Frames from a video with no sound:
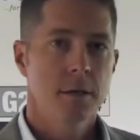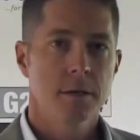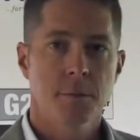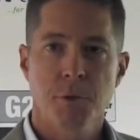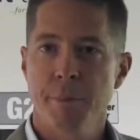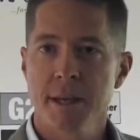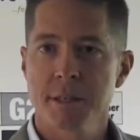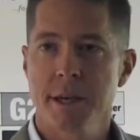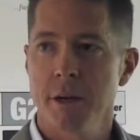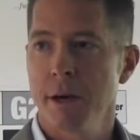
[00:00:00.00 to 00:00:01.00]
Some of the
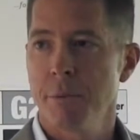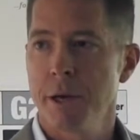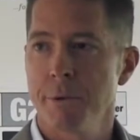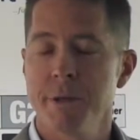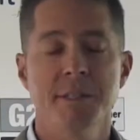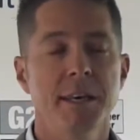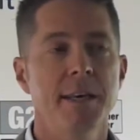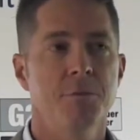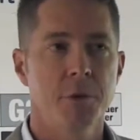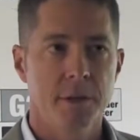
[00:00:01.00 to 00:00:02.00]
best care that we could
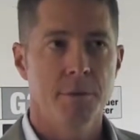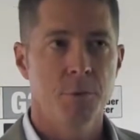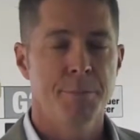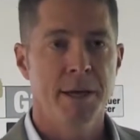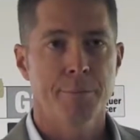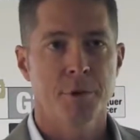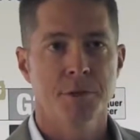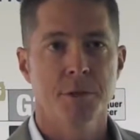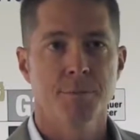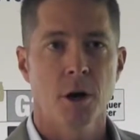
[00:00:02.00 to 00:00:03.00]
receive would be at
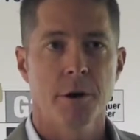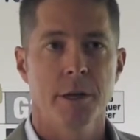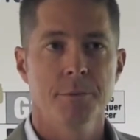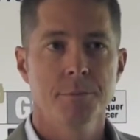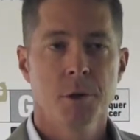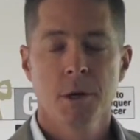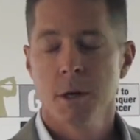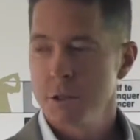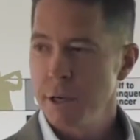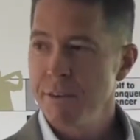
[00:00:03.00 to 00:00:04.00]
Princess Margaret.
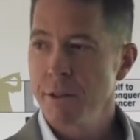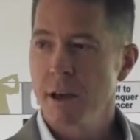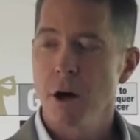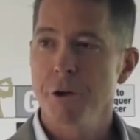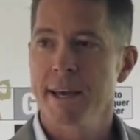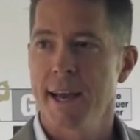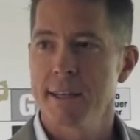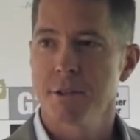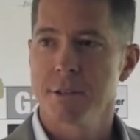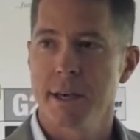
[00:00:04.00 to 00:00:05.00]
So even other
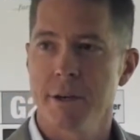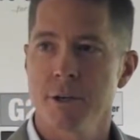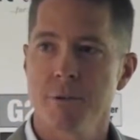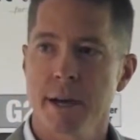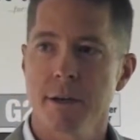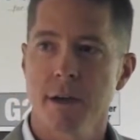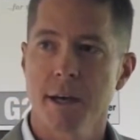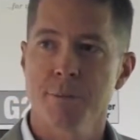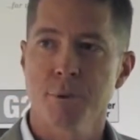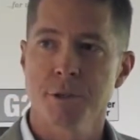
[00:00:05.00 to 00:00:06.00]
cancer centers
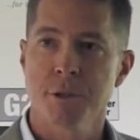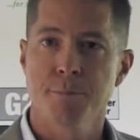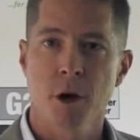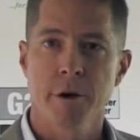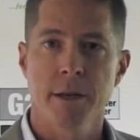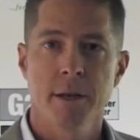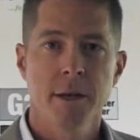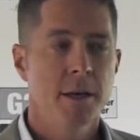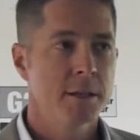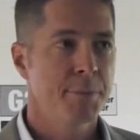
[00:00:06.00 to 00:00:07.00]
recognize Princess Margaret
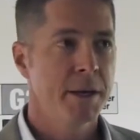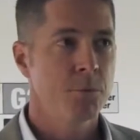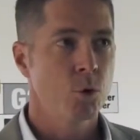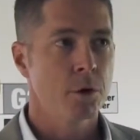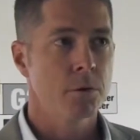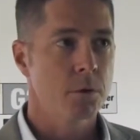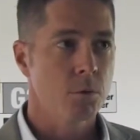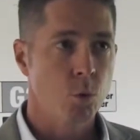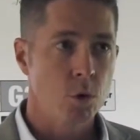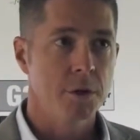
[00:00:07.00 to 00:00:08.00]
as being a
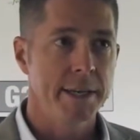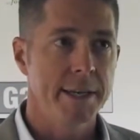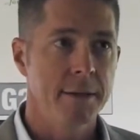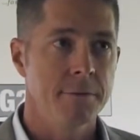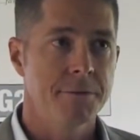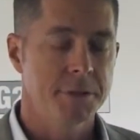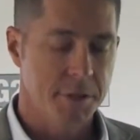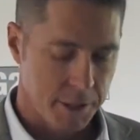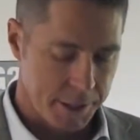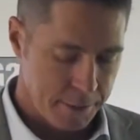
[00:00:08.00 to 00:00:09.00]
world-leading
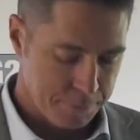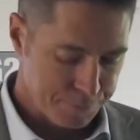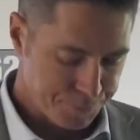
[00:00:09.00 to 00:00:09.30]
facility.